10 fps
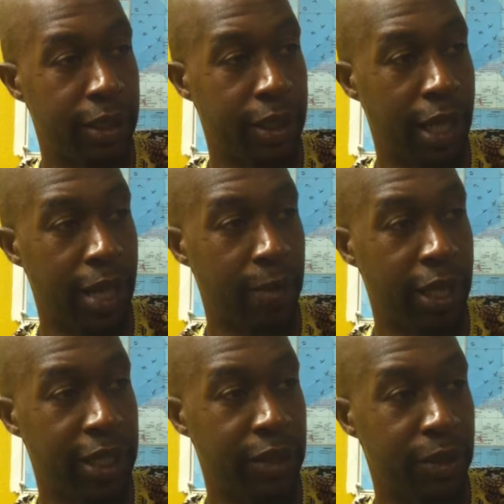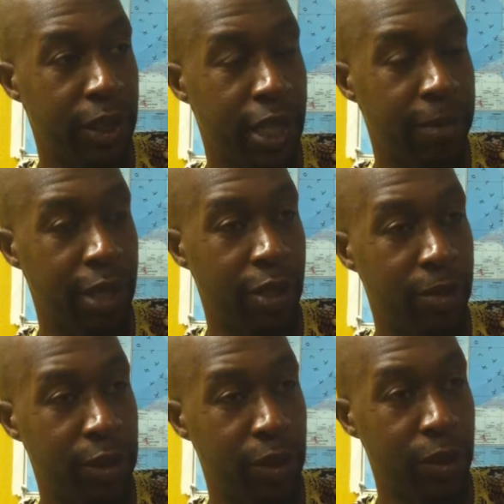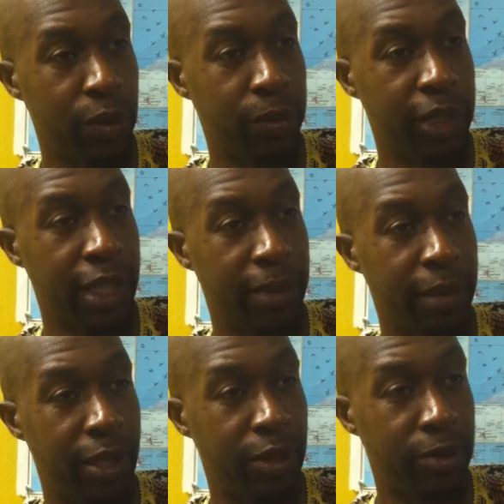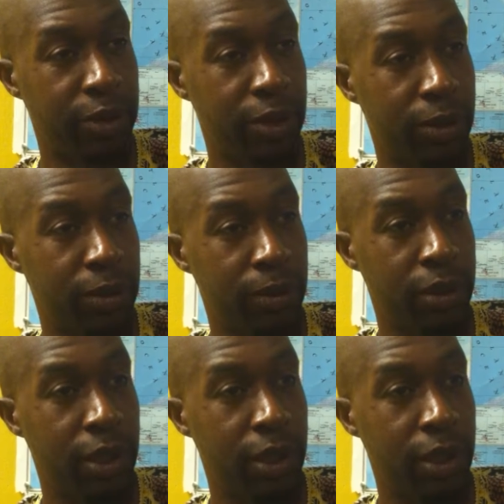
the comrades who are coming home, or two who will be coming home soon.